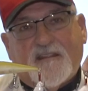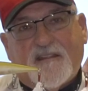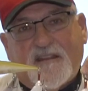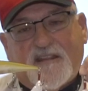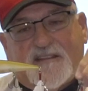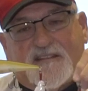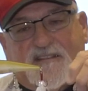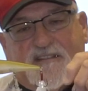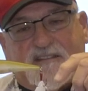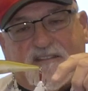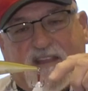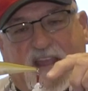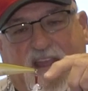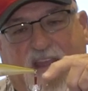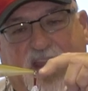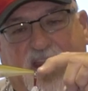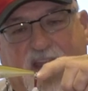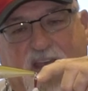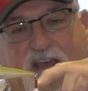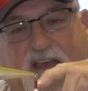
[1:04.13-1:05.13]
This is
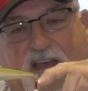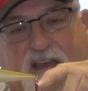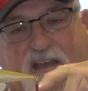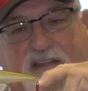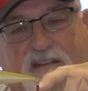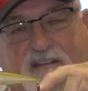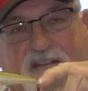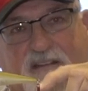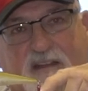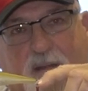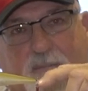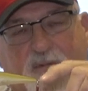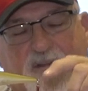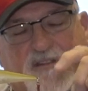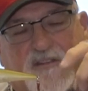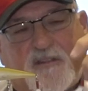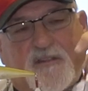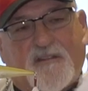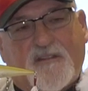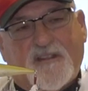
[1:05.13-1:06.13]
a uh, number
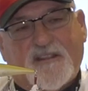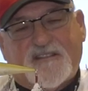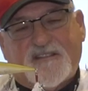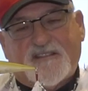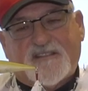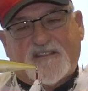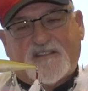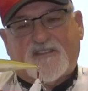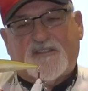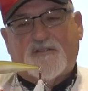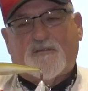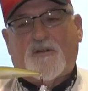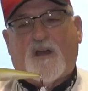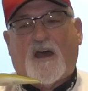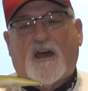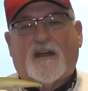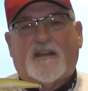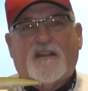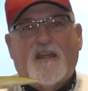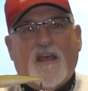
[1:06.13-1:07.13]
two, this is a two
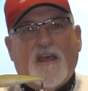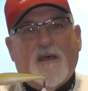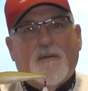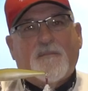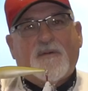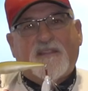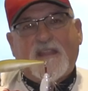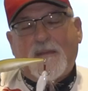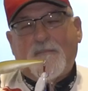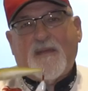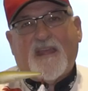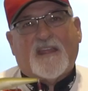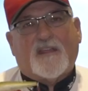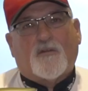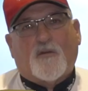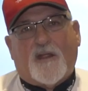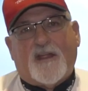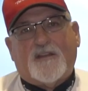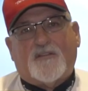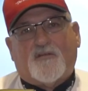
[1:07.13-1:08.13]
aught, but they make
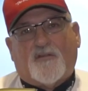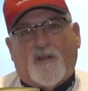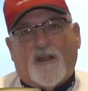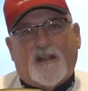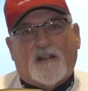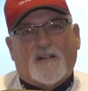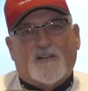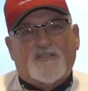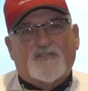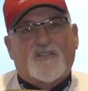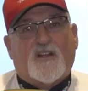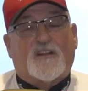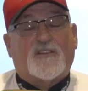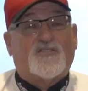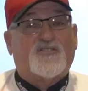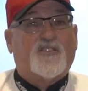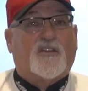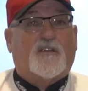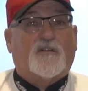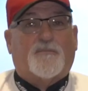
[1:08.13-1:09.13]
great trailers
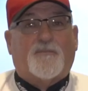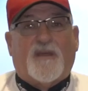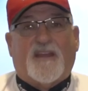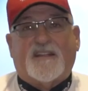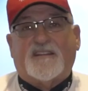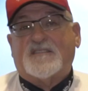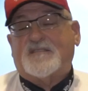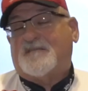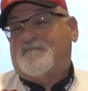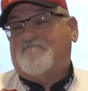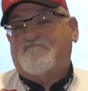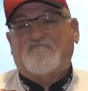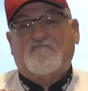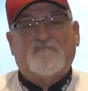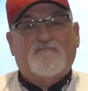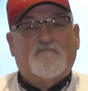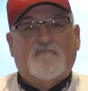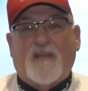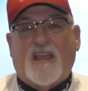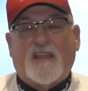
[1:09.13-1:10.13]
on jerk baits.
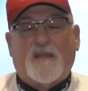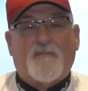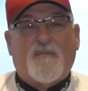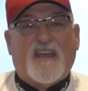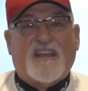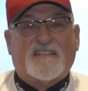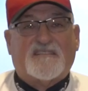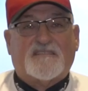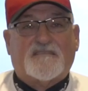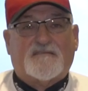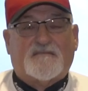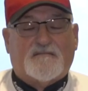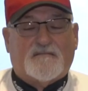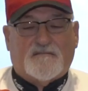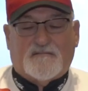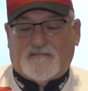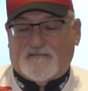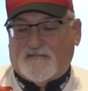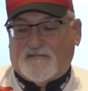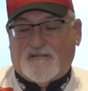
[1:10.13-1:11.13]
Megabass,
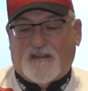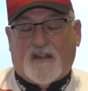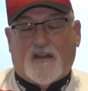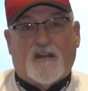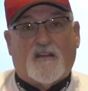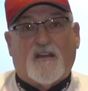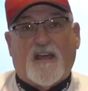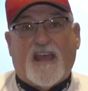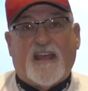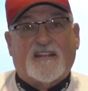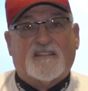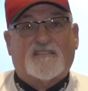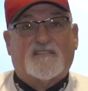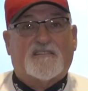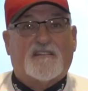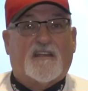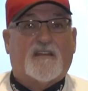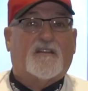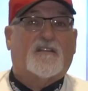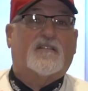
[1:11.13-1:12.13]
you know, has
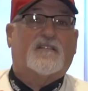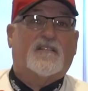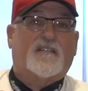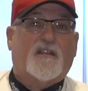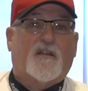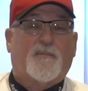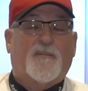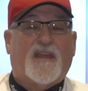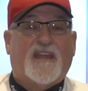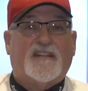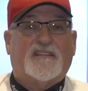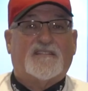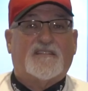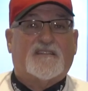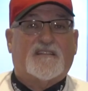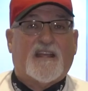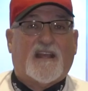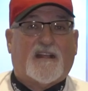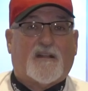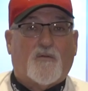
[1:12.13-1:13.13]
their, their baits
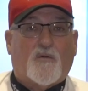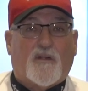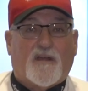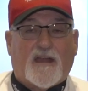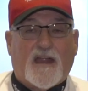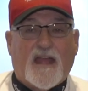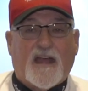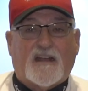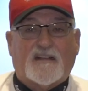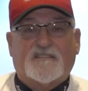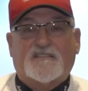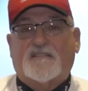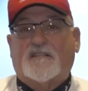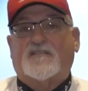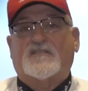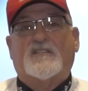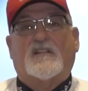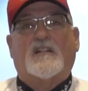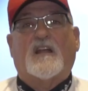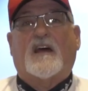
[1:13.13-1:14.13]
in Tackle Warehouse.
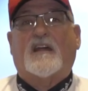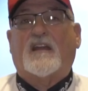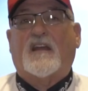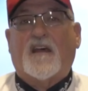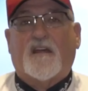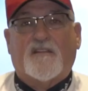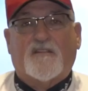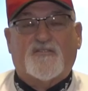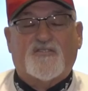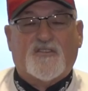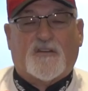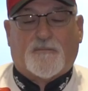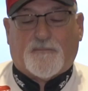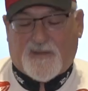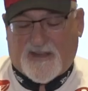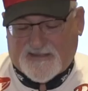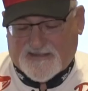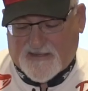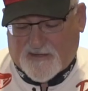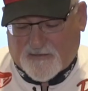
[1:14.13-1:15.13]
There's a lot of other
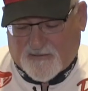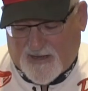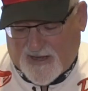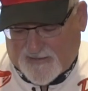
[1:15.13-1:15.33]
jerk baits that are